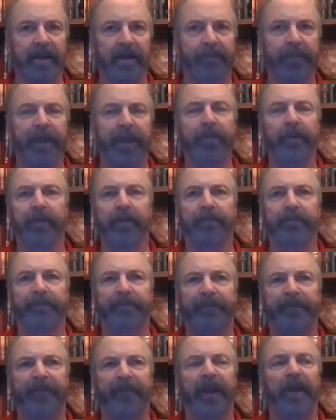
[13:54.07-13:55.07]
people
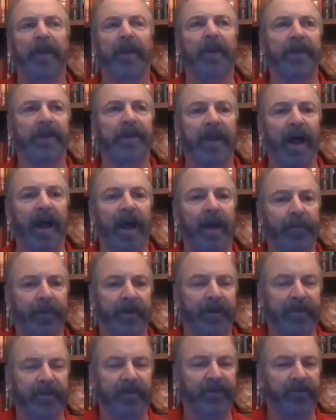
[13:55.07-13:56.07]
feel
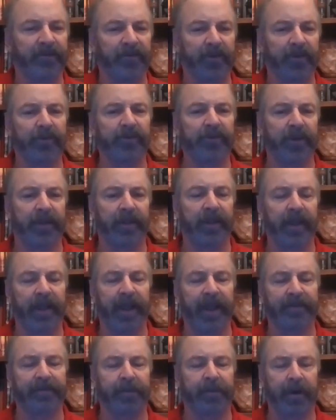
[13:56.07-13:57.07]
incompetent. This is usually the
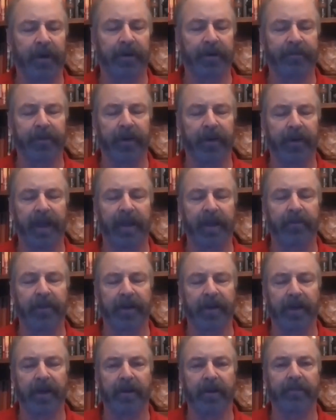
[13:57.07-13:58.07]
last part of their game
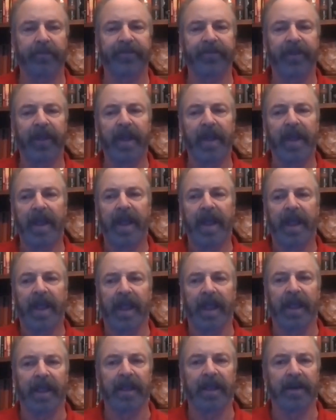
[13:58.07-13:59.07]
that comes.
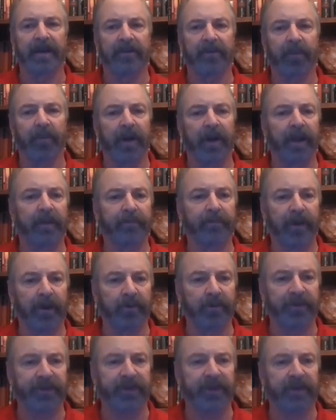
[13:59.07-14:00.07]
And when I'm
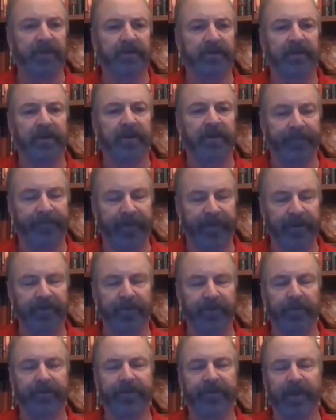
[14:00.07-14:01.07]
coaching
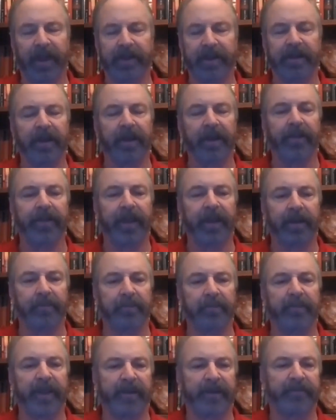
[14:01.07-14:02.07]
officials, I tell
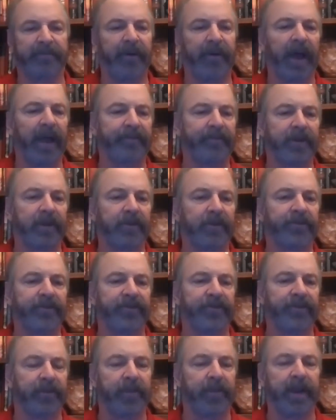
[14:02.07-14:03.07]
them that 5 years
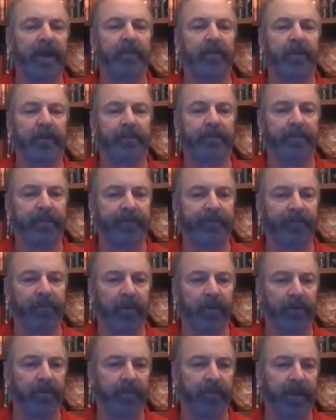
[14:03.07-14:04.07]
is a minimum
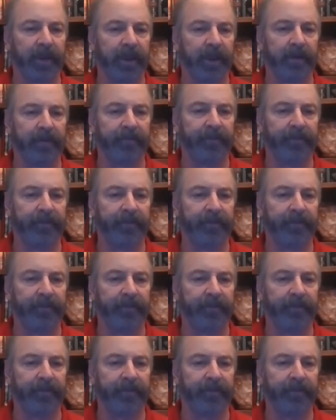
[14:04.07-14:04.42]
before you begin to